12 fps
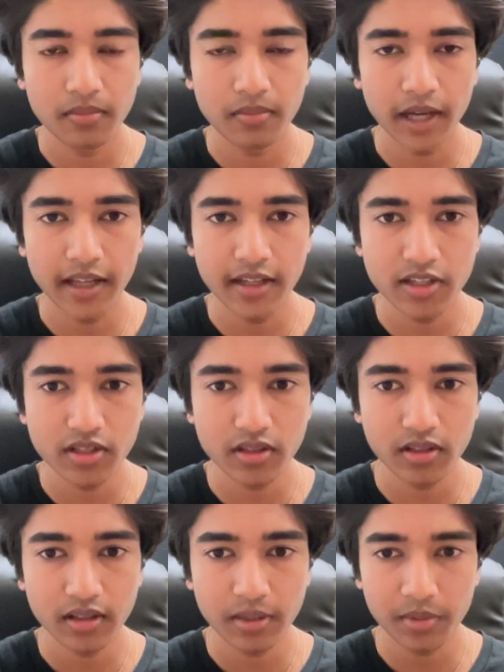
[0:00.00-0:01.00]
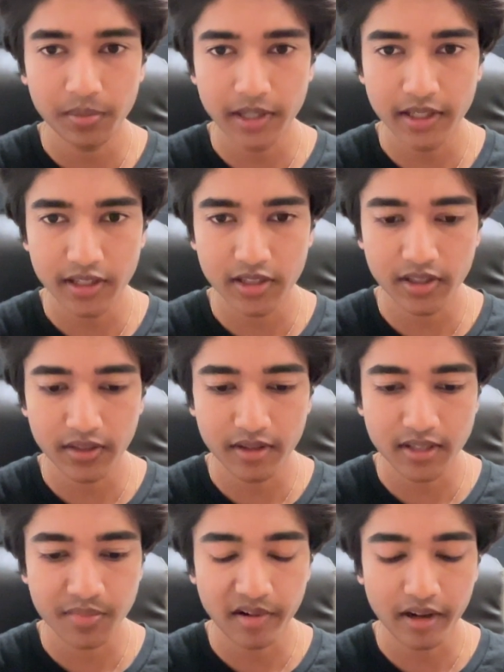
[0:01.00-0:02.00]
My initial implementation of
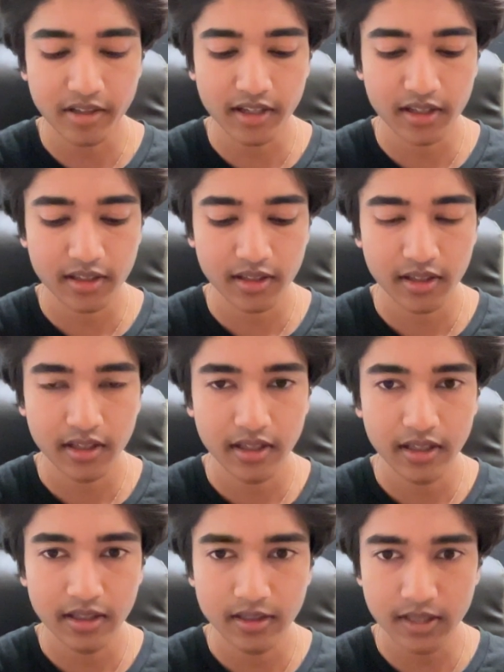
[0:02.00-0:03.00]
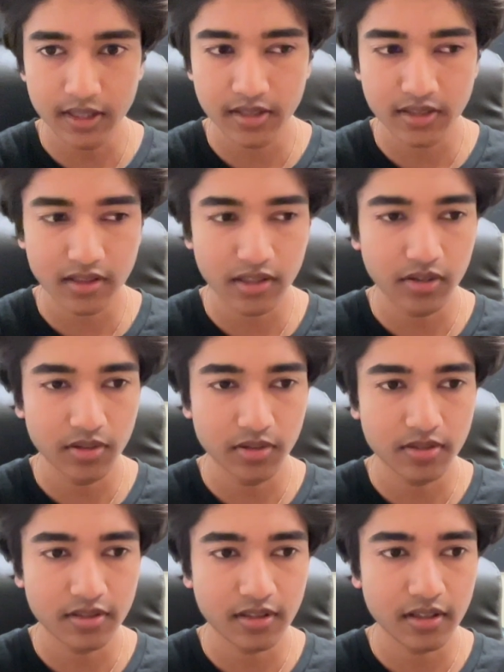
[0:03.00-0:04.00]
this project just
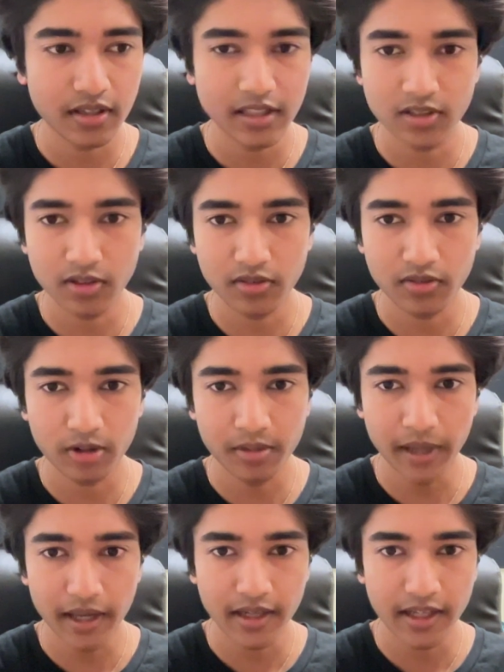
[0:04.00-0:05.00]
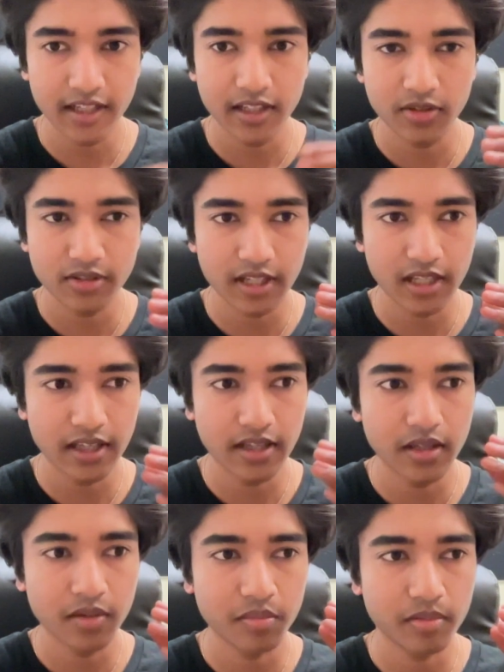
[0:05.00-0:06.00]
used its own format. I didn't use any
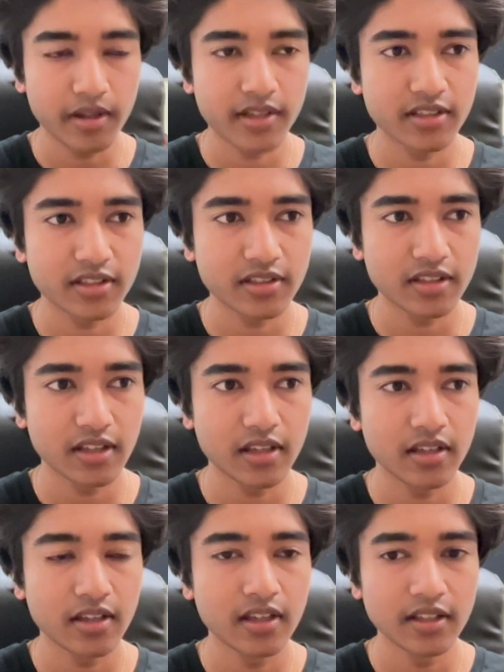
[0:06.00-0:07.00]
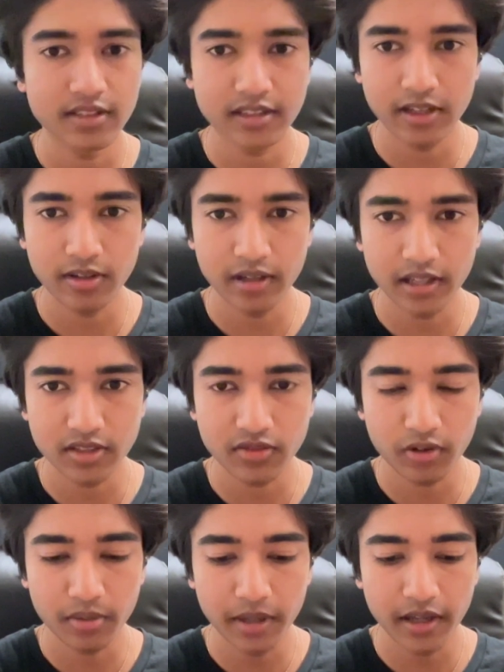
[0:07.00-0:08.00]
pre-existing standardized
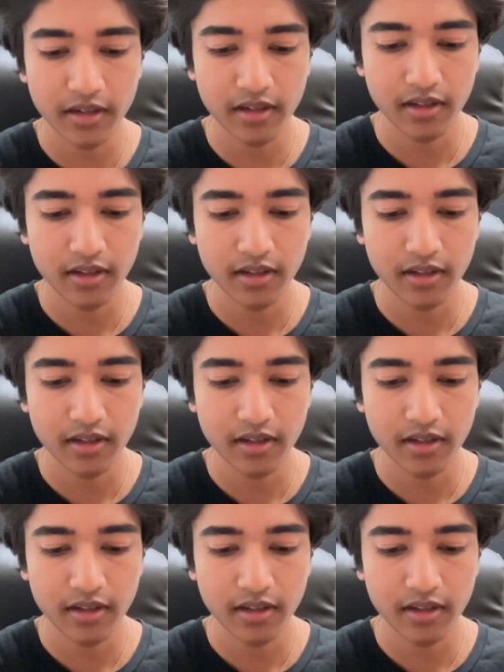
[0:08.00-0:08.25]
format,